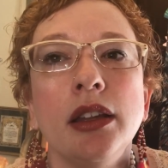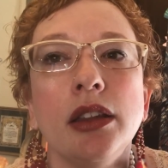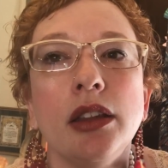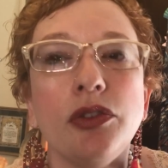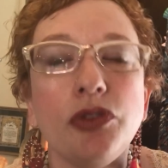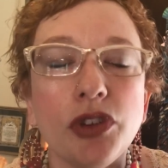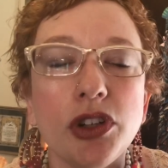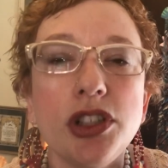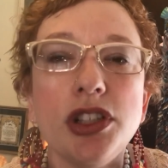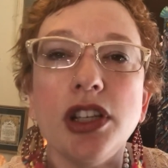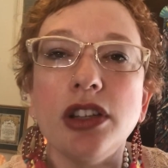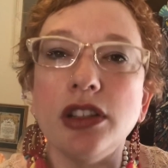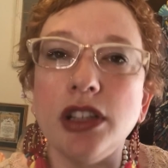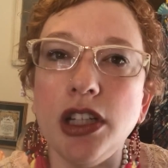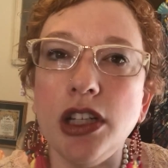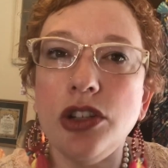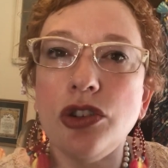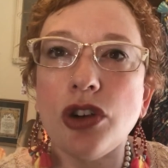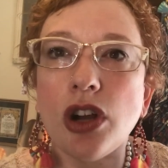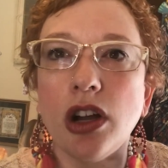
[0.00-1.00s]
the
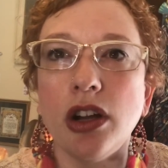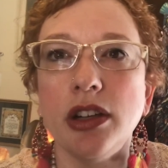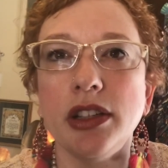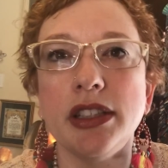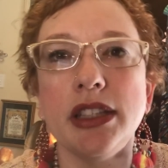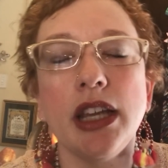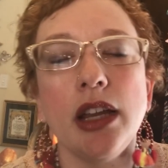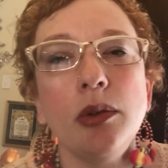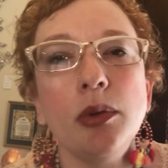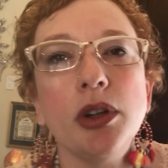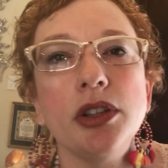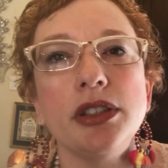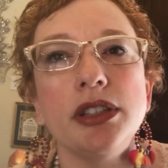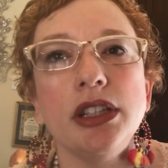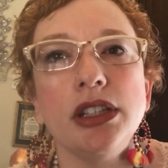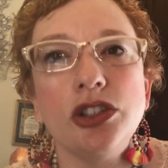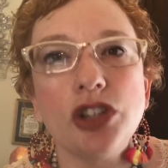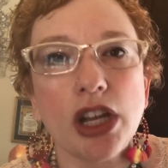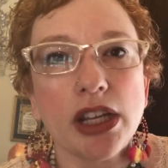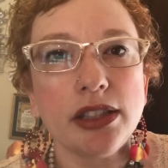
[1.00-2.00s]
fertility drugs they were
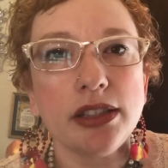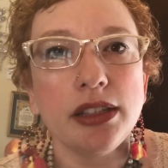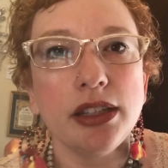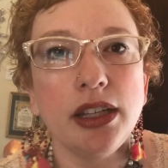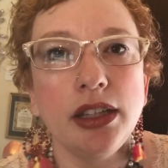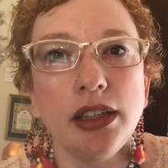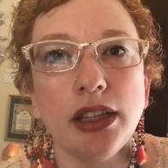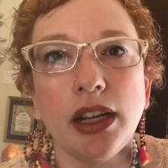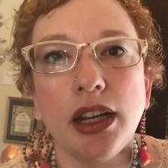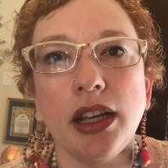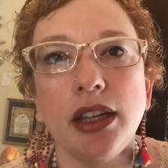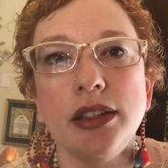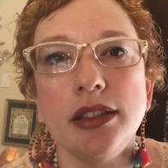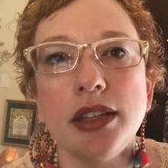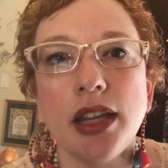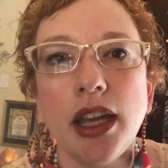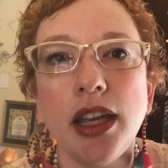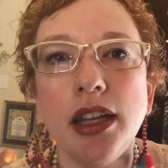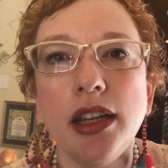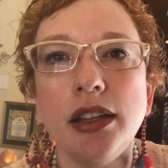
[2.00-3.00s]
suggesting that I
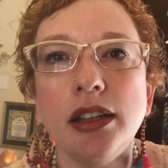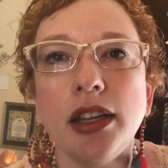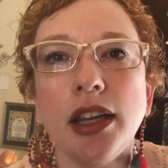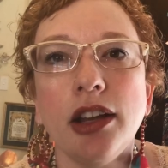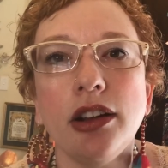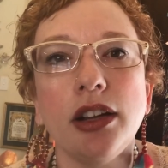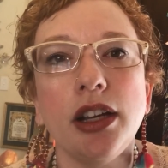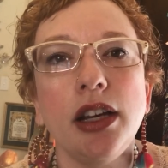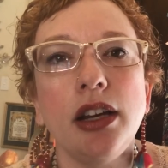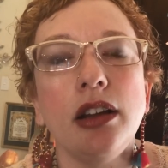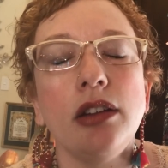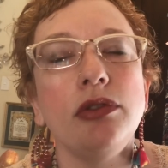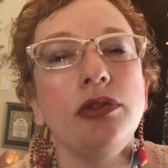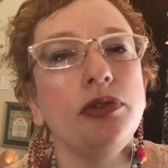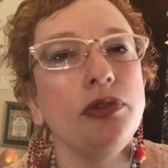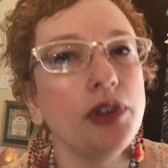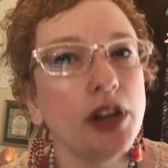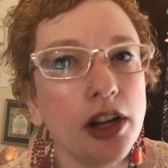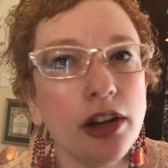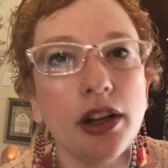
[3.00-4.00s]
take carried a
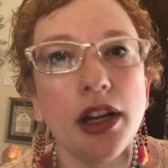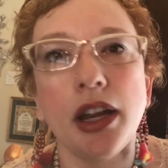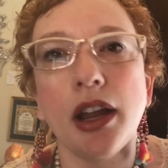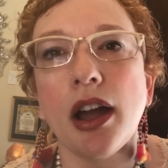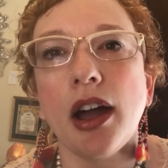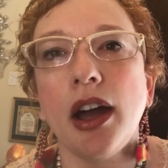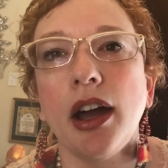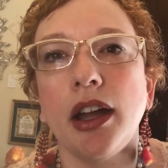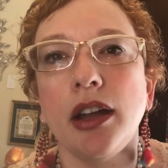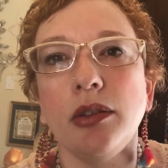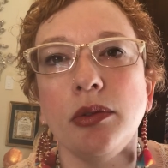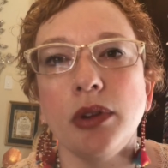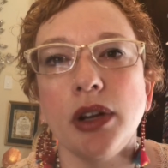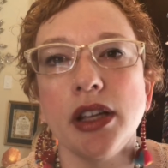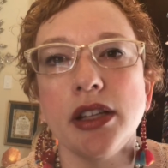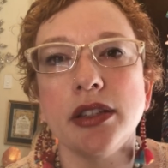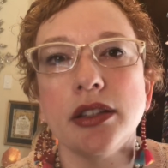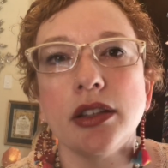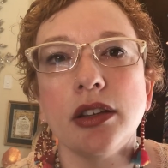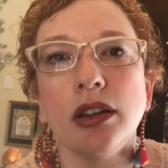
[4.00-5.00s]
very high
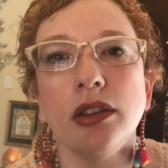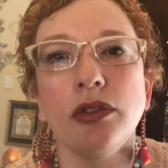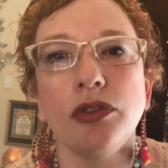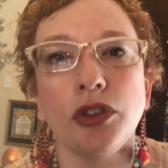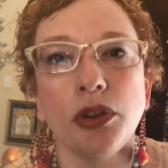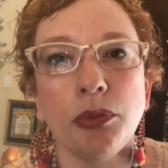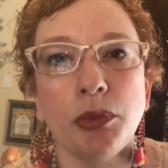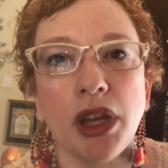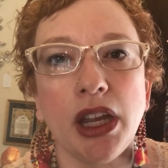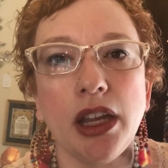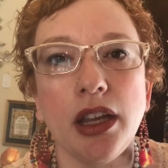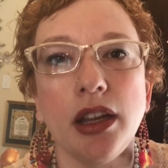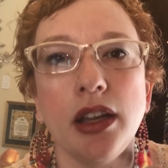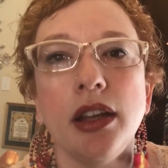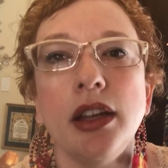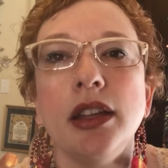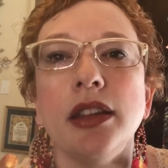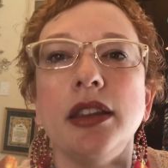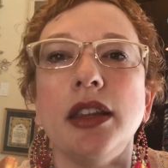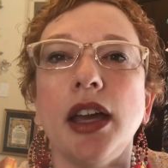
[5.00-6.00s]
risk for me
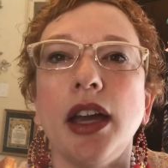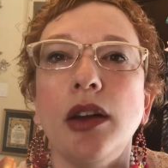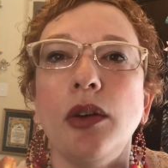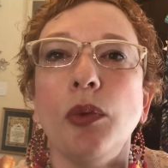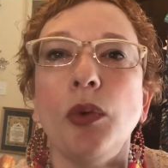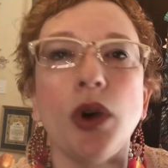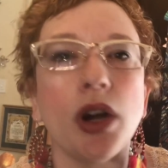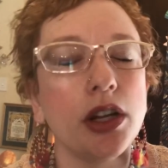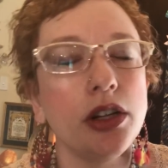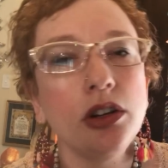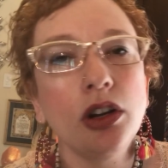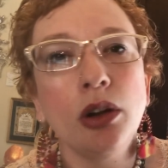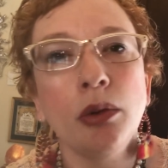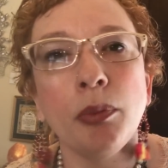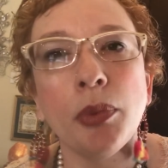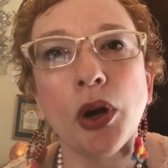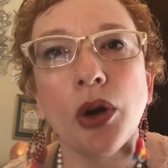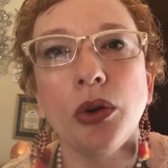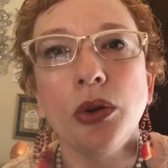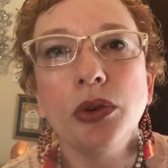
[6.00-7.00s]
that one or
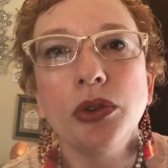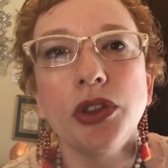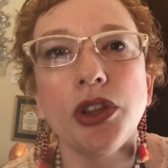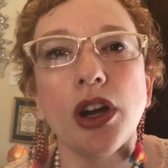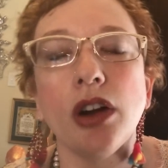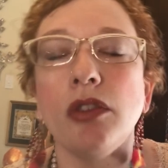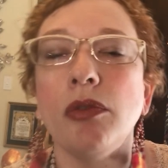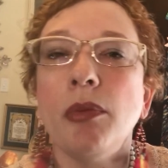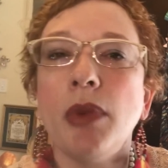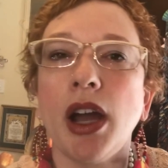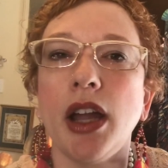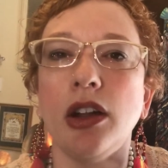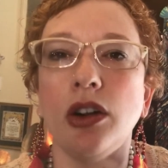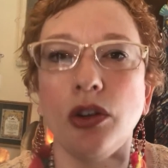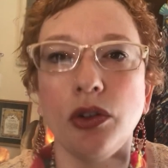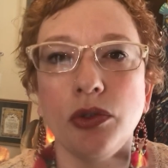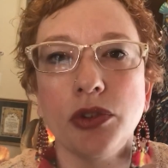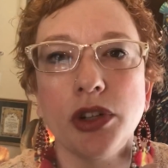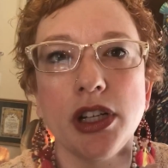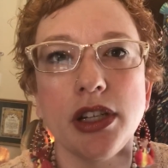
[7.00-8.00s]
both of my
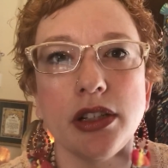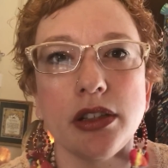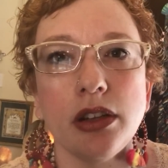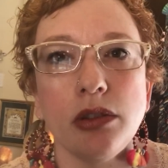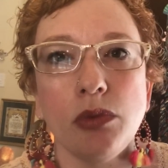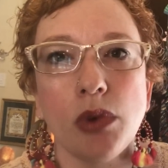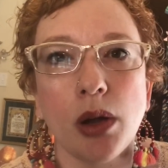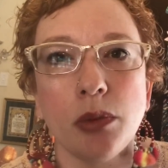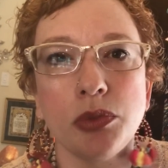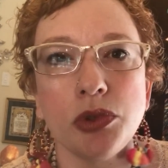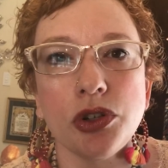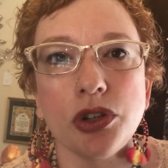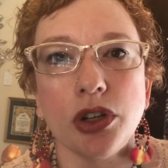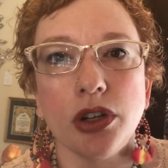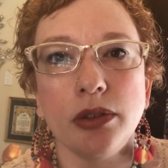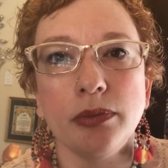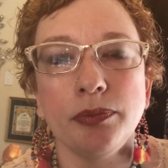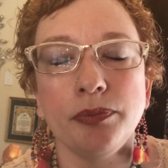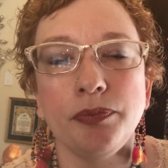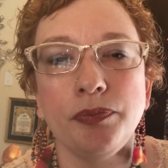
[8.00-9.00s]
ovaries could
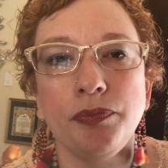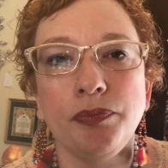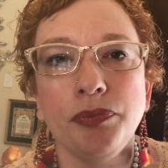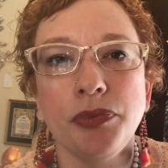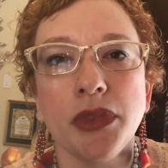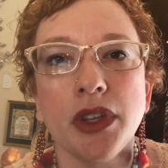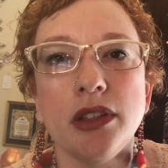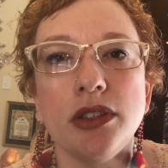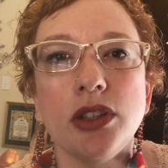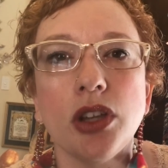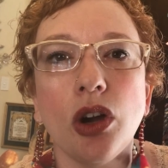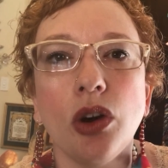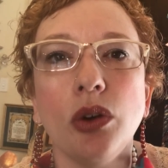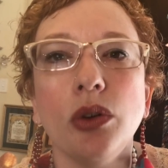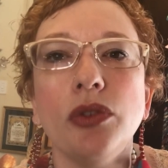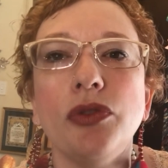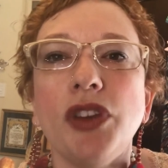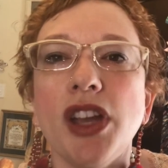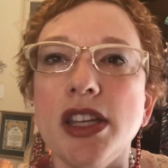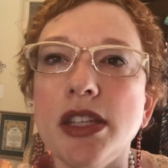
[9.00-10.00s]
rupture. So,
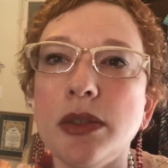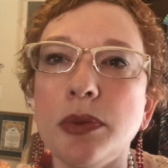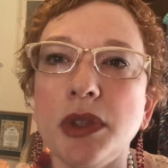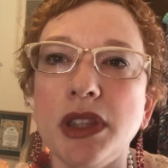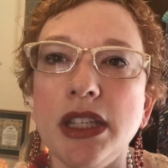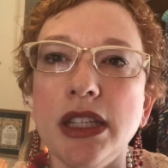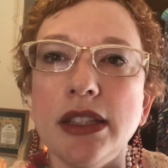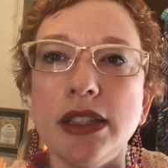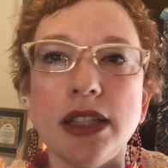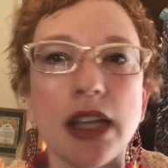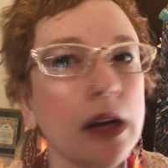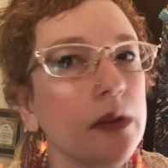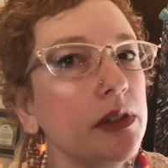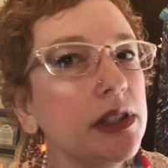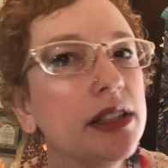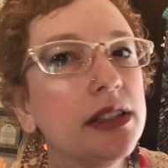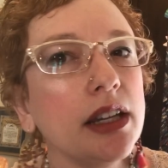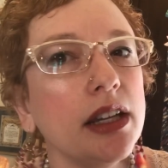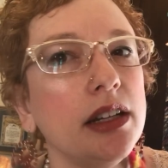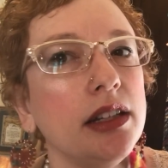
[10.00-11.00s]
faced with these
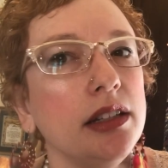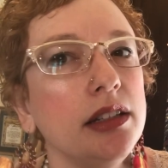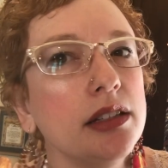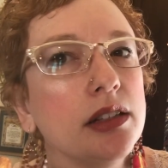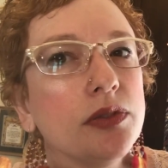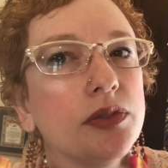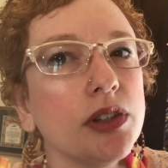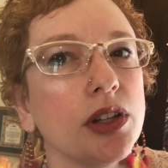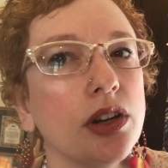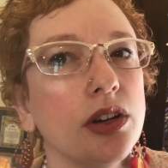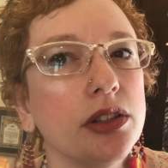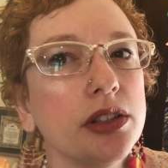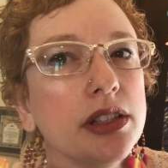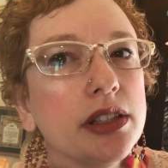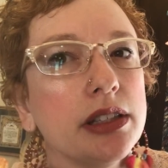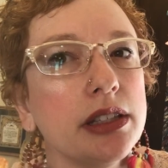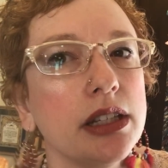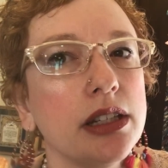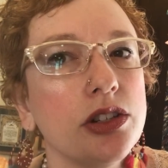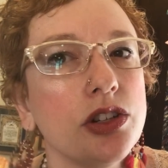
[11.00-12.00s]
devastating, difficult
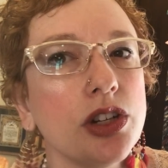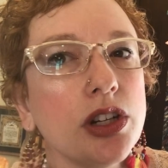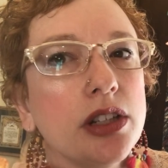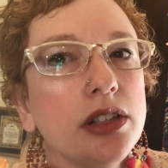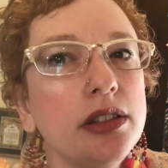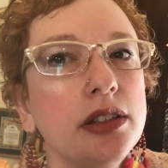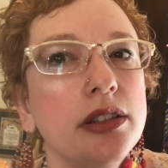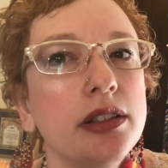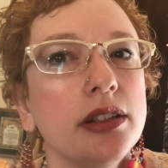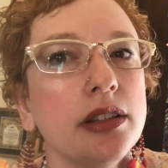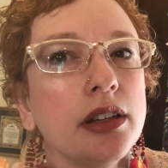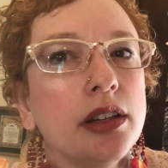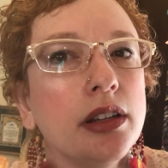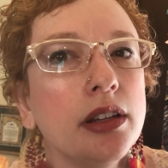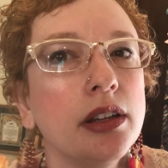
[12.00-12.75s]
decisions,